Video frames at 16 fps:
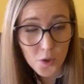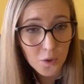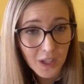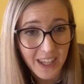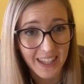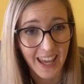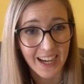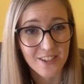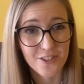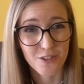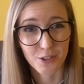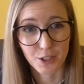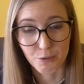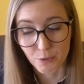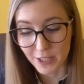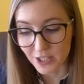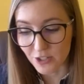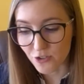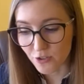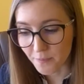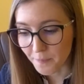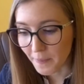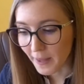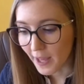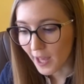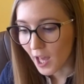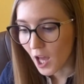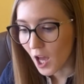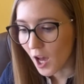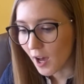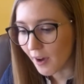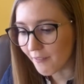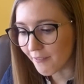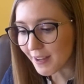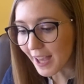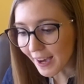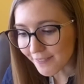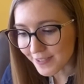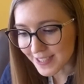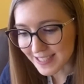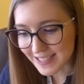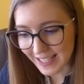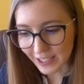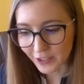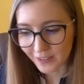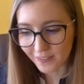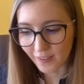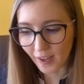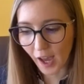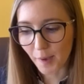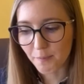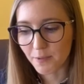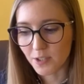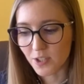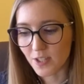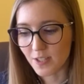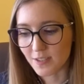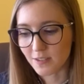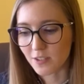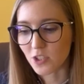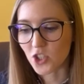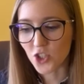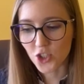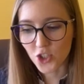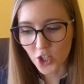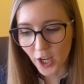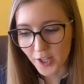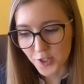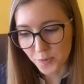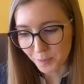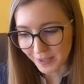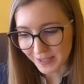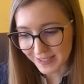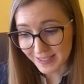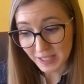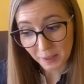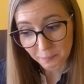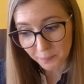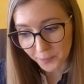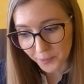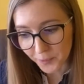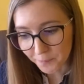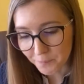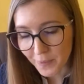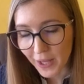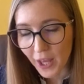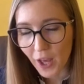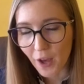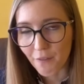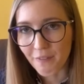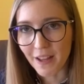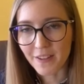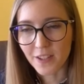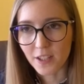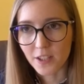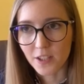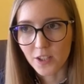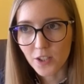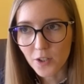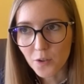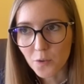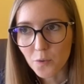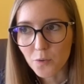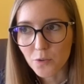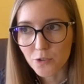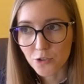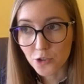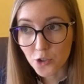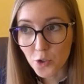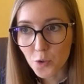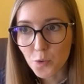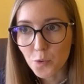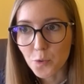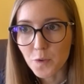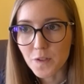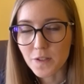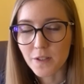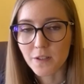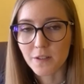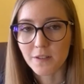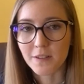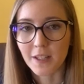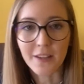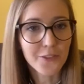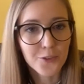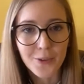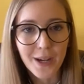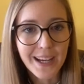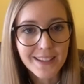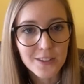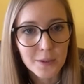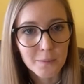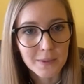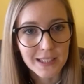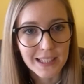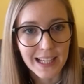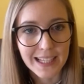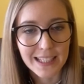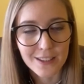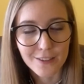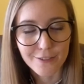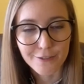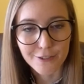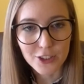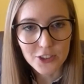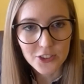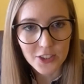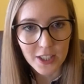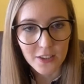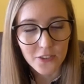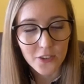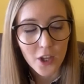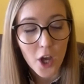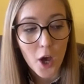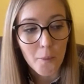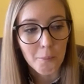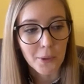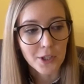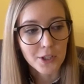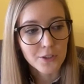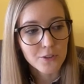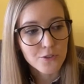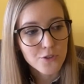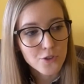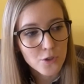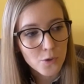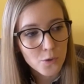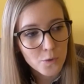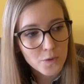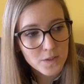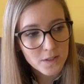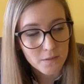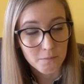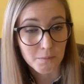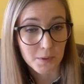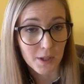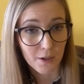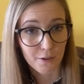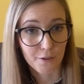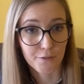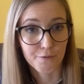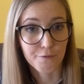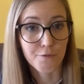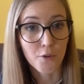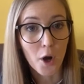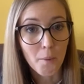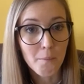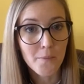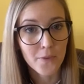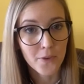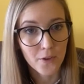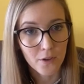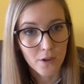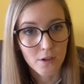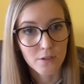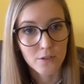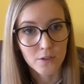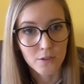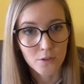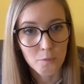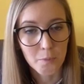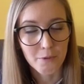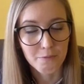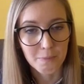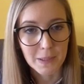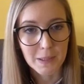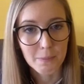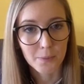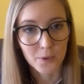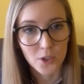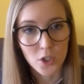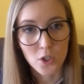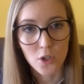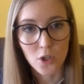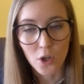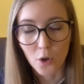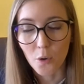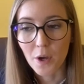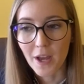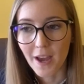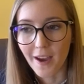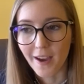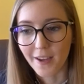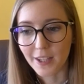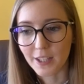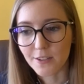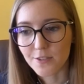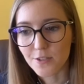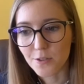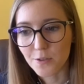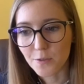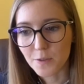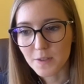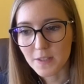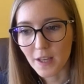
can actually reach. We have the second type, which is the judgment sample. Then you choose, not randomly like in the first case, but you choose from the group of people you know, you choose